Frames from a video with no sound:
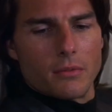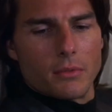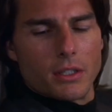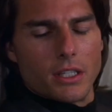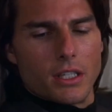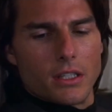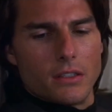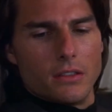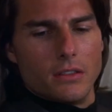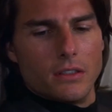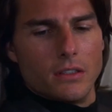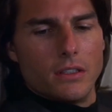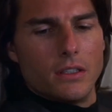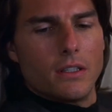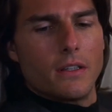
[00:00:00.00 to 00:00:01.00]

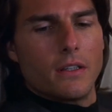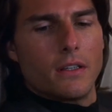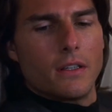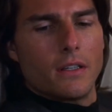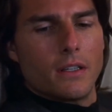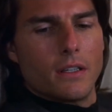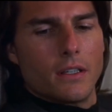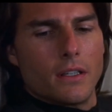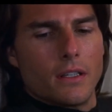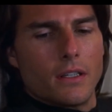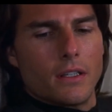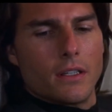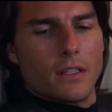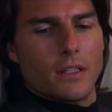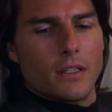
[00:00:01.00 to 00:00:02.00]
scientist who's come up with the
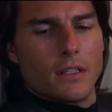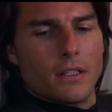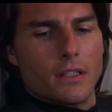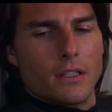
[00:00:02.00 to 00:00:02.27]
Chimera virus,